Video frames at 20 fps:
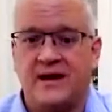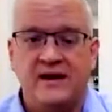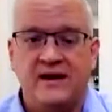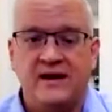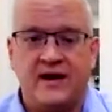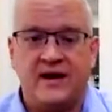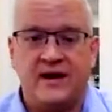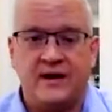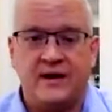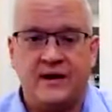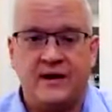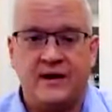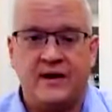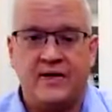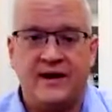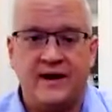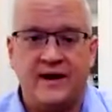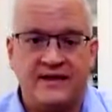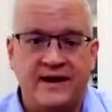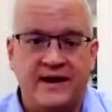Are
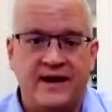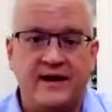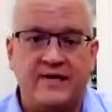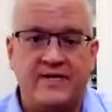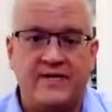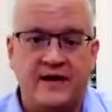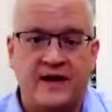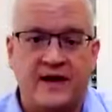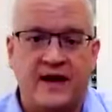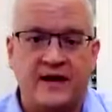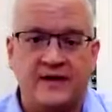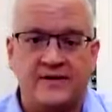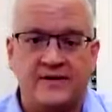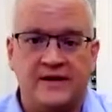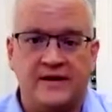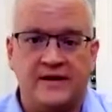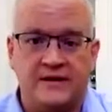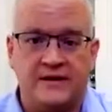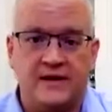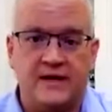they there for us
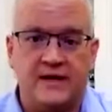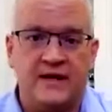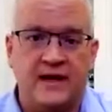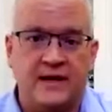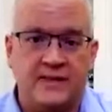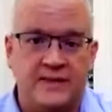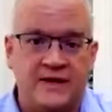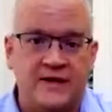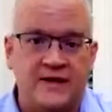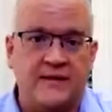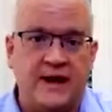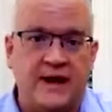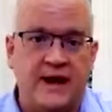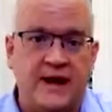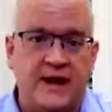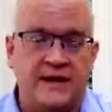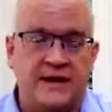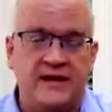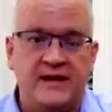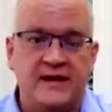in the good times and the
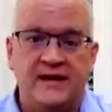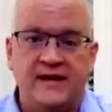bad?